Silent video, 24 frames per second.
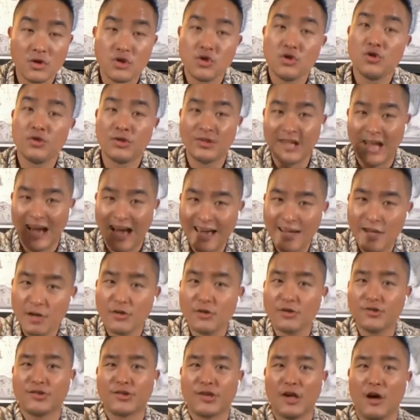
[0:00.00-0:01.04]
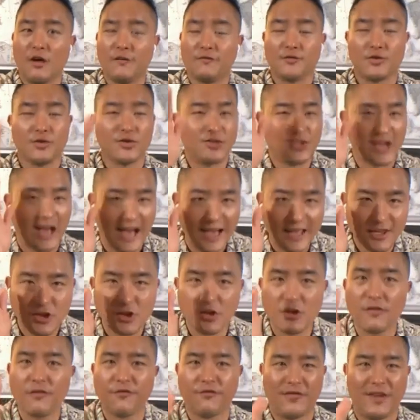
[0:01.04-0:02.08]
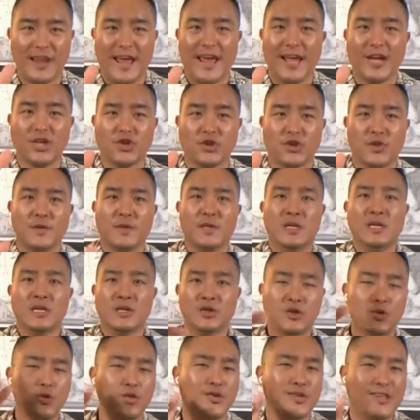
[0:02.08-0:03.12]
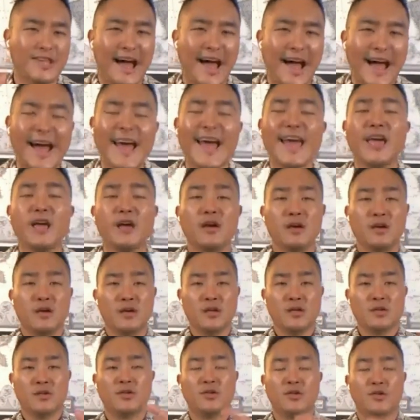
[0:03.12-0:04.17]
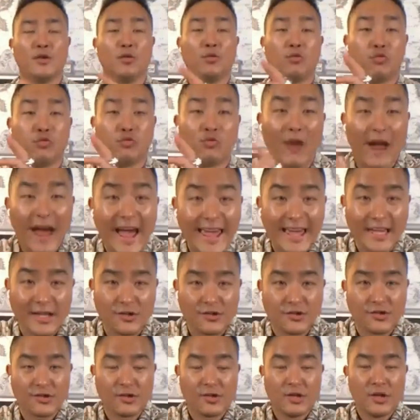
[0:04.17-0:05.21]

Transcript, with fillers: You die to yourself, you die to your flesh, you die to the right